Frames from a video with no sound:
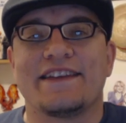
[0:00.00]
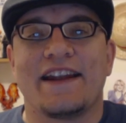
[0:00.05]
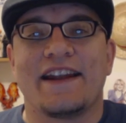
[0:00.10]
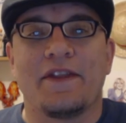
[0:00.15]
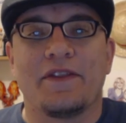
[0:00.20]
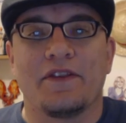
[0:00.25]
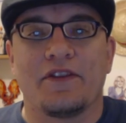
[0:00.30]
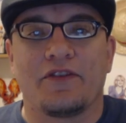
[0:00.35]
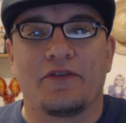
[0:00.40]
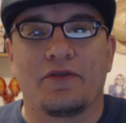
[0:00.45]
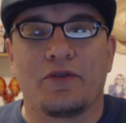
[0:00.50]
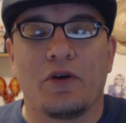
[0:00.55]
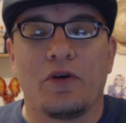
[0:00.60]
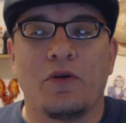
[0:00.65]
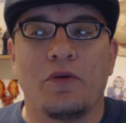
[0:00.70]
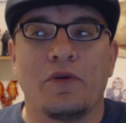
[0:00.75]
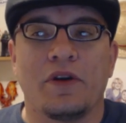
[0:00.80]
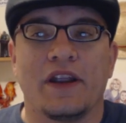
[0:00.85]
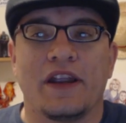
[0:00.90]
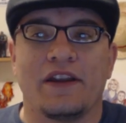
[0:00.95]
to sit on the
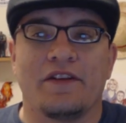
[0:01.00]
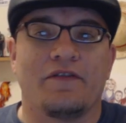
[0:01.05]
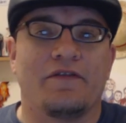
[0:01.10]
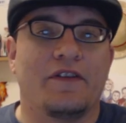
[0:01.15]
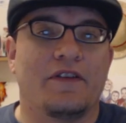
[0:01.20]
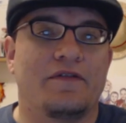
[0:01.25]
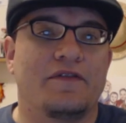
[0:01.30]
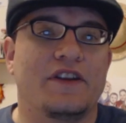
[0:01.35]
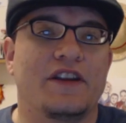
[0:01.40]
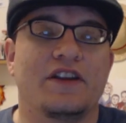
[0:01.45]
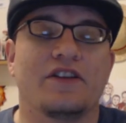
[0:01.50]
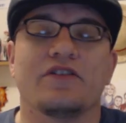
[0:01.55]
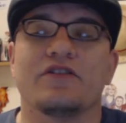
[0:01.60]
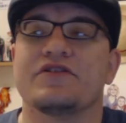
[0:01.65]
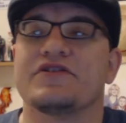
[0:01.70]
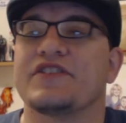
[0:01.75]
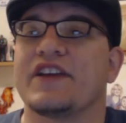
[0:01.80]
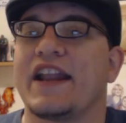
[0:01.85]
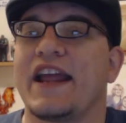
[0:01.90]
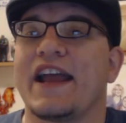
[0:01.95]
throne in 50
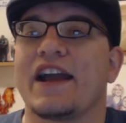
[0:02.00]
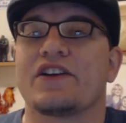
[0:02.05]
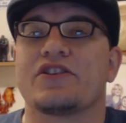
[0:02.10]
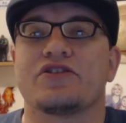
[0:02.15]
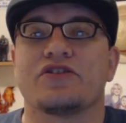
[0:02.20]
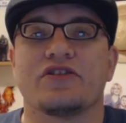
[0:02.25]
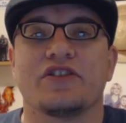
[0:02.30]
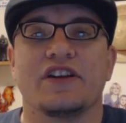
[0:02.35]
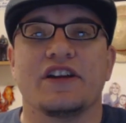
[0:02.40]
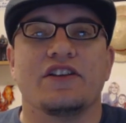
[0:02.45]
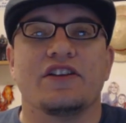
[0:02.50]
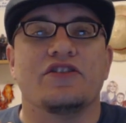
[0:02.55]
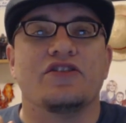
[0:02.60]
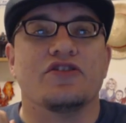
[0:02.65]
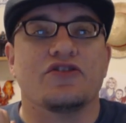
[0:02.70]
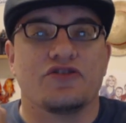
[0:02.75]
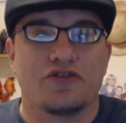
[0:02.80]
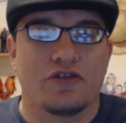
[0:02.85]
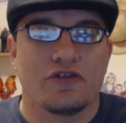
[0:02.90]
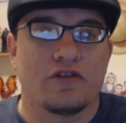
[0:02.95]
years that actually
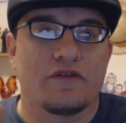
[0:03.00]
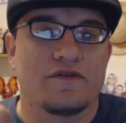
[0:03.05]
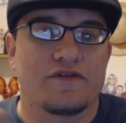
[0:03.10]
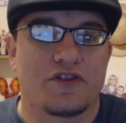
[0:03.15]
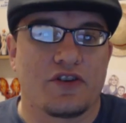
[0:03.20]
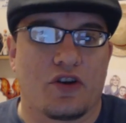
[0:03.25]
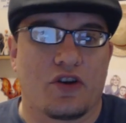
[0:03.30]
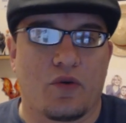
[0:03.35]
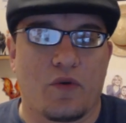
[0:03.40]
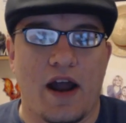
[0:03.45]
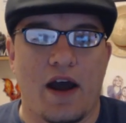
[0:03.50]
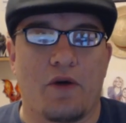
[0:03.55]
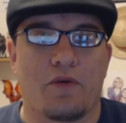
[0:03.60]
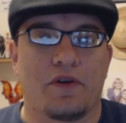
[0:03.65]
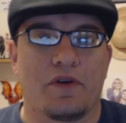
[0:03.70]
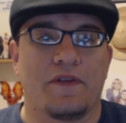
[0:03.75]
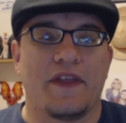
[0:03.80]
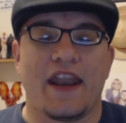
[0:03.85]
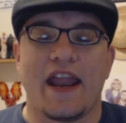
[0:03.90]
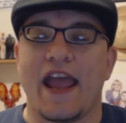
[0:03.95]
deserves the
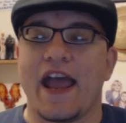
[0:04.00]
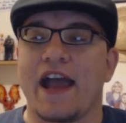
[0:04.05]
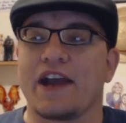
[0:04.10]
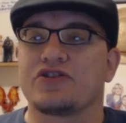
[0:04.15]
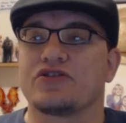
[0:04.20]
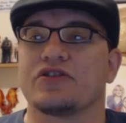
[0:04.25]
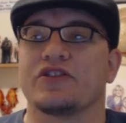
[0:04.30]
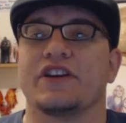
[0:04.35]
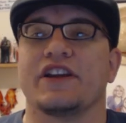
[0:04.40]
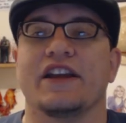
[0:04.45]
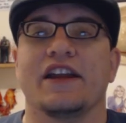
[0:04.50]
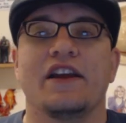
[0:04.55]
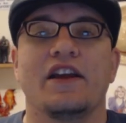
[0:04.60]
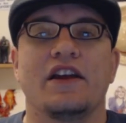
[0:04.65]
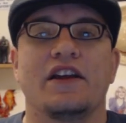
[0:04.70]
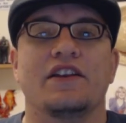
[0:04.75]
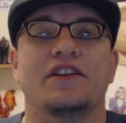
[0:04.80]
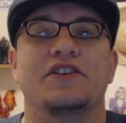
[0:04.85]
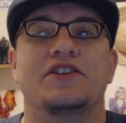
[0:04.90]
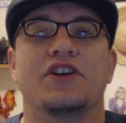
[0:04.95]
crown, that actually
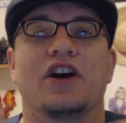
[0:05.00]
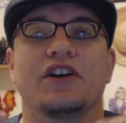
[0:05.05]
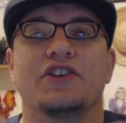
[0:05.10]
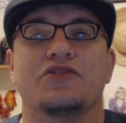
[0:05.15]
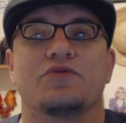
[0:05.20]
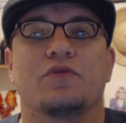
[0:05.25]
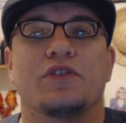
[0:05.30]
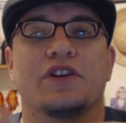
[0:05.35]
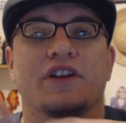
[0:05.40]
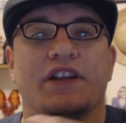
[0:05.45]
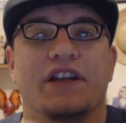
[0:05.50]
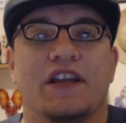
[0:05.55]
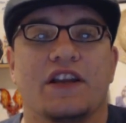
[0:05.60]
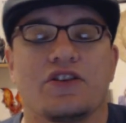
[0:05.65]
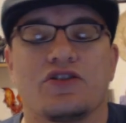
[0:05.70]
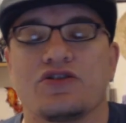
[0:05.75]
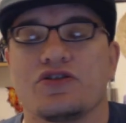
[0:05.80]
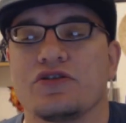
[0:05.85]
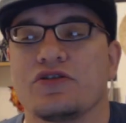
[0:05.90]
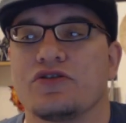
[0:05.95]
does what a
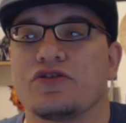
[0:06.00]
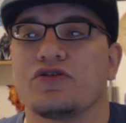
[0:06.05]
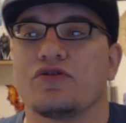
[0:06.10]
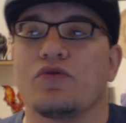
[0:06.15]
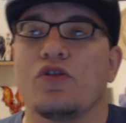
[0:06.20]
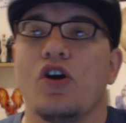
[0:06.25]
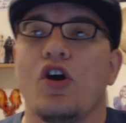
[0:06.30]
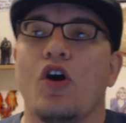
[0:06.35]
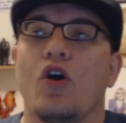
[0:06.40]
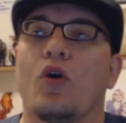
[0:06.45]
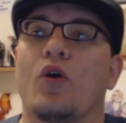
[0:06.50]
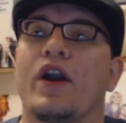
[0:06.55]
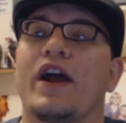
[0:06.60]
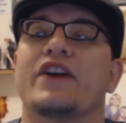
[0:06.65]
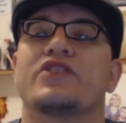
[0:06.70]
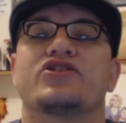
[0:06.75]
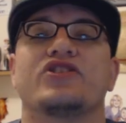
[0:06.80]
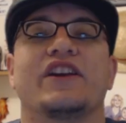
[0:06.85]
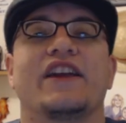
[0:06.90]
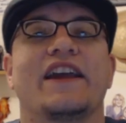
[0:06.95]
king should do, or
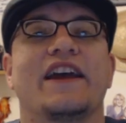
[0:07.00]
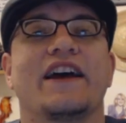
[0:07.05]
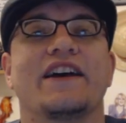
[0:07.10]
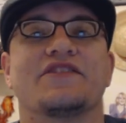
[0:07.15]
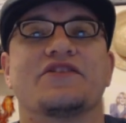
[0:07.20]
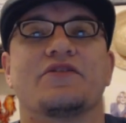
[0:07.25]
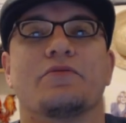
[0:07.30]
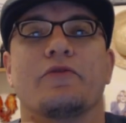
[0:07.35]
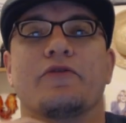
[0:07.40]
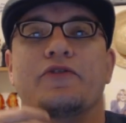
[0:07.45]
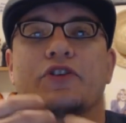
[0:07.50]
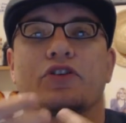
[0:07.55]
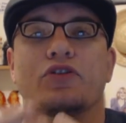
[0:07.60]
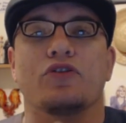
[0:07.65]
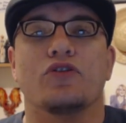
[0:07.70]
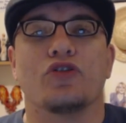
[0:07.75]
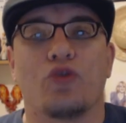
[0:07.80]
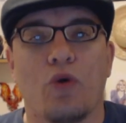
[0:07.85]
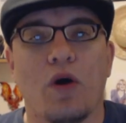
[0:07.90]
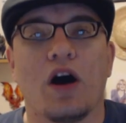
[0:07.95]
actually has some of the
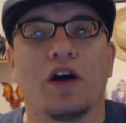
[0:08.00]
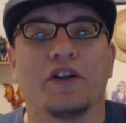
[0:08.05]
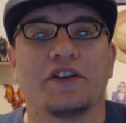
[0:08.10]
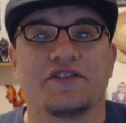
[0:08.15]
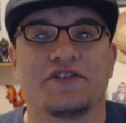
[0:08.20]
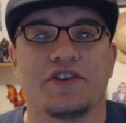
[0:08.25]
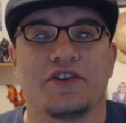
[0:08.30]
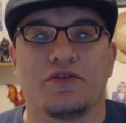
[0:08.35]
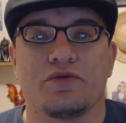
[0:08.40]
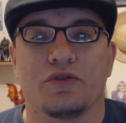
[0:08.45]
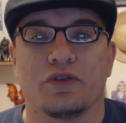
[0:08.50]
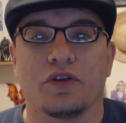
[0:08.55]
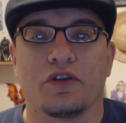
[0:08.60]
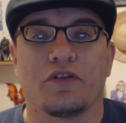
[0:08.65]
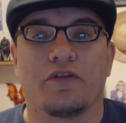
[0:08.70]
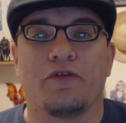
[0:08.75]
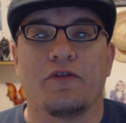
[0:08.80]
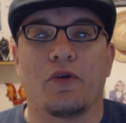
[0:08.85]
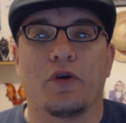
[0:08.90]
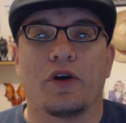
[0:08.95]
good qualities that you'd
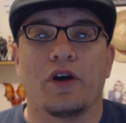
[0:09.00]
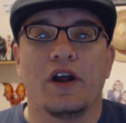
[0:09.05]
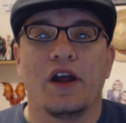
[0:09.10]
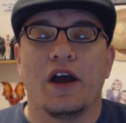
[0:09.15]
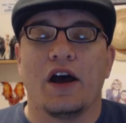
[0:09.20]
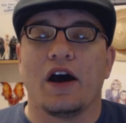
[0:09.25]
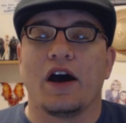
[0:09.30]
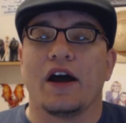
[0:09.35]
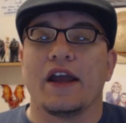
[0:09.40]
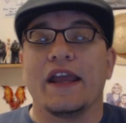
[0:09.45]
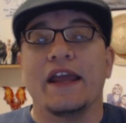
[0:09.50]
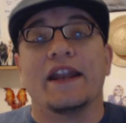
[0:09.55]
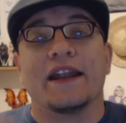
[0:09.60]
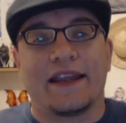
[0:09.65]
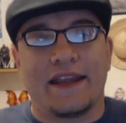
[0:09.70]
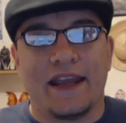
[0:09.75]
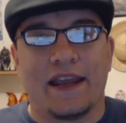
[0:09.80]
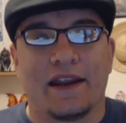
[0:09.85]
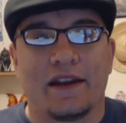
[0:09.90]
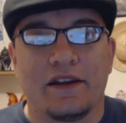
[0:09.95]
look for uh, in a
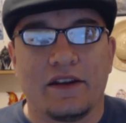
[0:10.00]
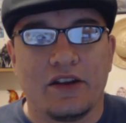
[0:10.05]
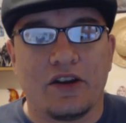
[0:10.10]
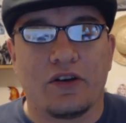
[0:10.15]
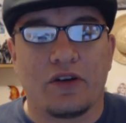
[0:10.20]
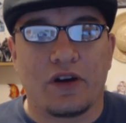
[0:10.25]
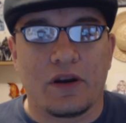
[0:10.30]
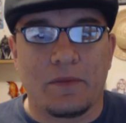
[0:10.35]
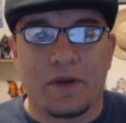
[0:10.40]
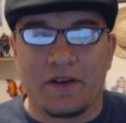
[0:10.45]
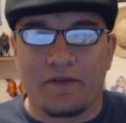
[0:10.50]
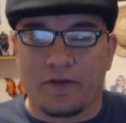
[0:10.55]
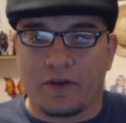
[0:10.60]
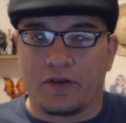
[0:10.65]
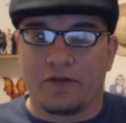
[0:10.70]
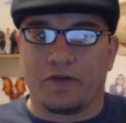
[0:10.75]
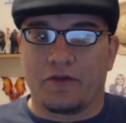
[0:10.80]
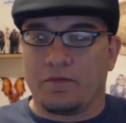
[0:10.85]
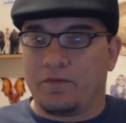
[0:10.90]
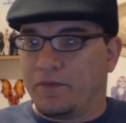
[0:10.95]
king. You know what I mean?
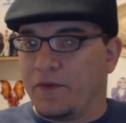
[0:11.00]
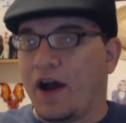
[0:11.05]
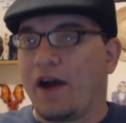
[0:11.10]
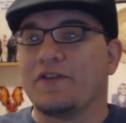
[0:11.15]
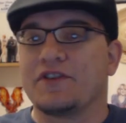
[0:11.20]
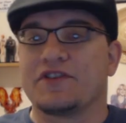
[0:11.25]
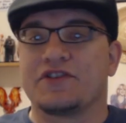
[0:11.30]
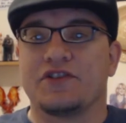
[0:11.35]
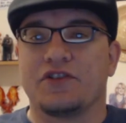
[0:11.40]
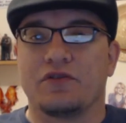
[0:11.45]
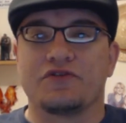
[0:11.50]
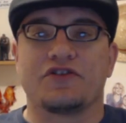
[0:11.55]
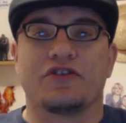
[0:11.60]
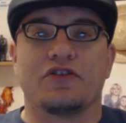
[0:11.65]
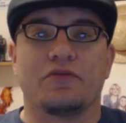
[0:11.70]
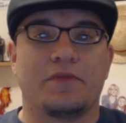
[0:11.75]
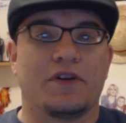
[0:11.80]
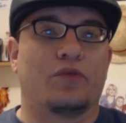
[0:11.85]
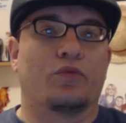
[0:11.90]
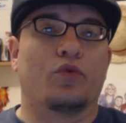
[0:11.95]
For, for obviously those
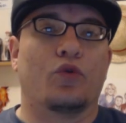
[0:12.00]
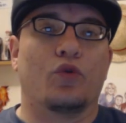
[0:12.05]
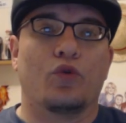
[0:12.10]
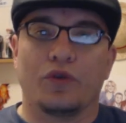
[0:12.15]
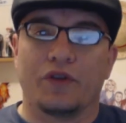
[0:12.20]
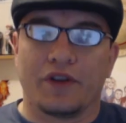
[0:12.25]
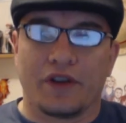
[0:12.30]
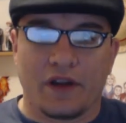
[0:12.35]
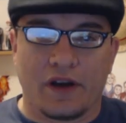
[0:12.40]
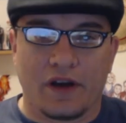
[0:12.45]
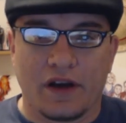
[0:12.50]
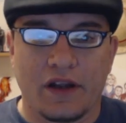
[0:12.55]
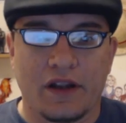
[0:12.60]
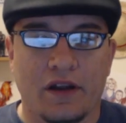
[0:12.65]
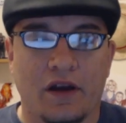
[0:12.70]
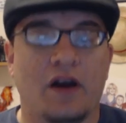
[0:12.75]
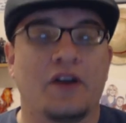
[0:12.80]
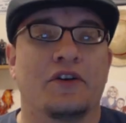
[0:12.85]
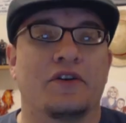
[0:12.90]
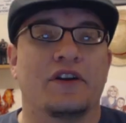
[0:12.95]
that are being ruled
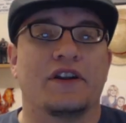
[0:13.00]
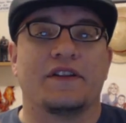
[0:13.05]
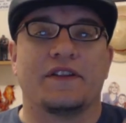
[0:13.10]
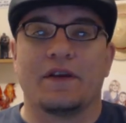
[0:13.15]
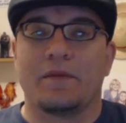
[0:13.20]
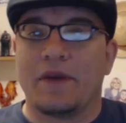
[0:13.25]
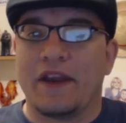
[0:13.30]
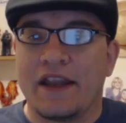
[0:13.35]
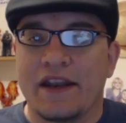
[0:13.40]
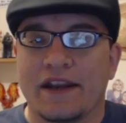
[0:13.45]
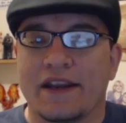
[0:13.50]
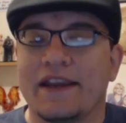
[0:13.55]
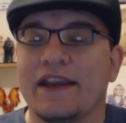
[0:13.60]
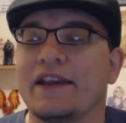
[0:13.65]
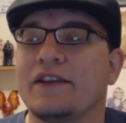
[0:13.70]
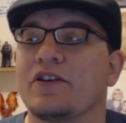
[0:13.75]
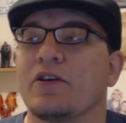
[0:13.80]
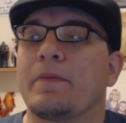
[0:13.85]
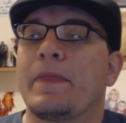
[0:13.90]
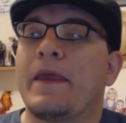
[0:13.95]
uh, underneath them in a
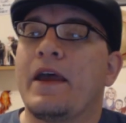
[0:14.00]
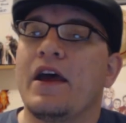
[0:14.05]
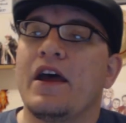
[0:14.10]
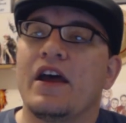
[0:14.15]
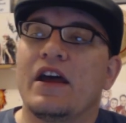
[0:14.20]
kingdom.